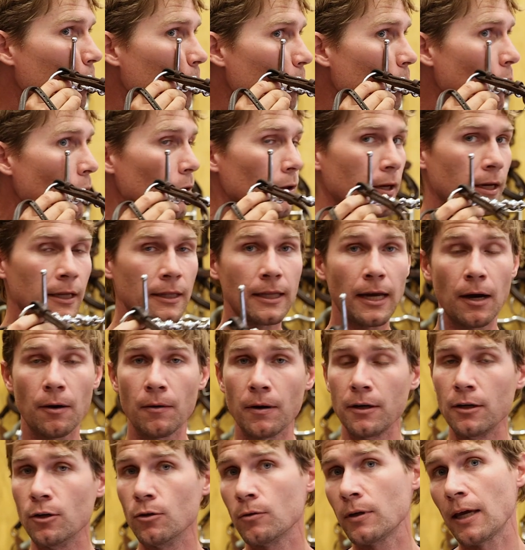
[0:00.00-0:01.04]
pulling it that
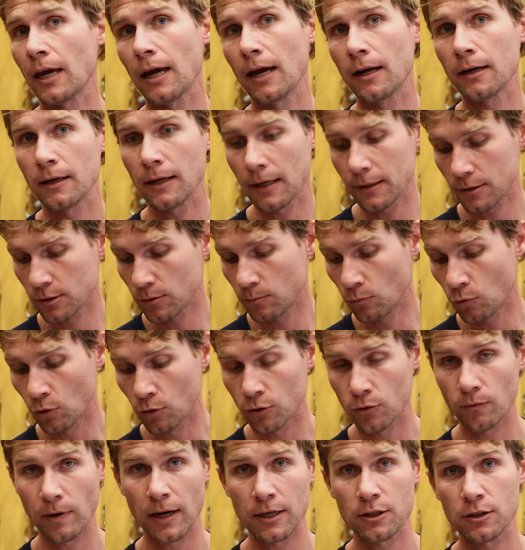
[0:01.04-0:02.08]
way, and you can get some more
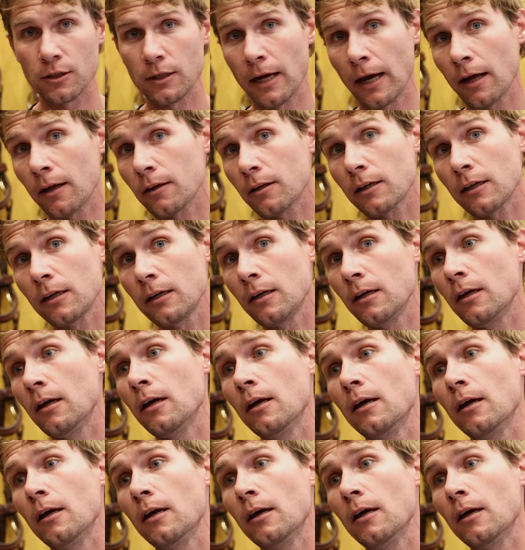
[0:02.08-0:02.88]
directionality,